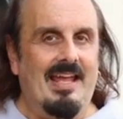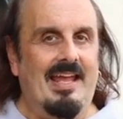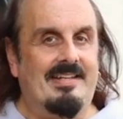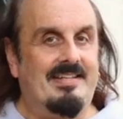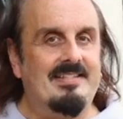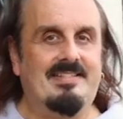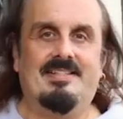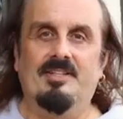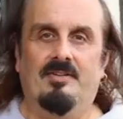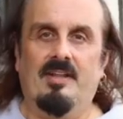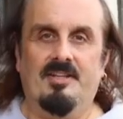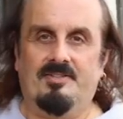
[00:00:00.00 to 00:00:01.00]
It is
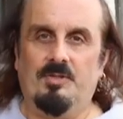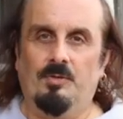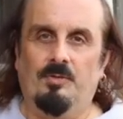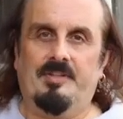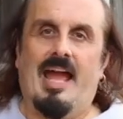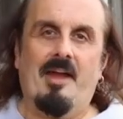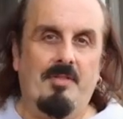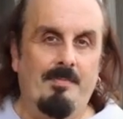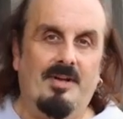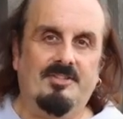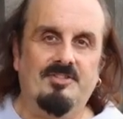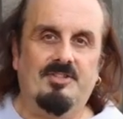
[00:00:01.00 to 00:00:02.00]
still a school now. The
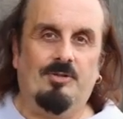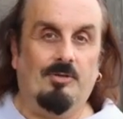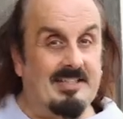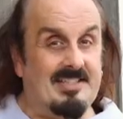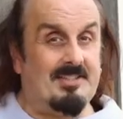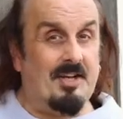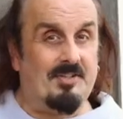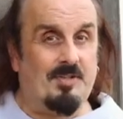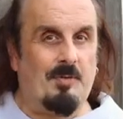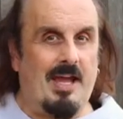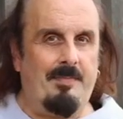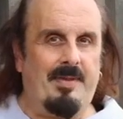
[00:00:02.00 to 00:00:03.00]
modern school is tucked
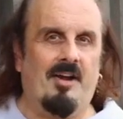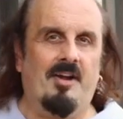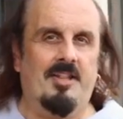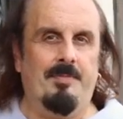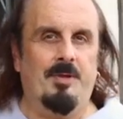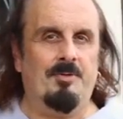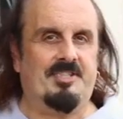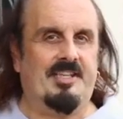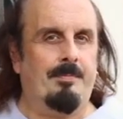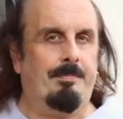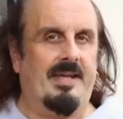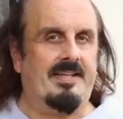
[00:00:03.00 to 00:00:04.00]
away behind the
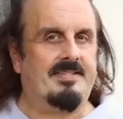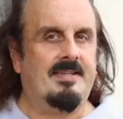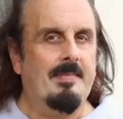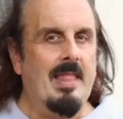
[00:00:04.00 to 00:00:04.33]
museum bit,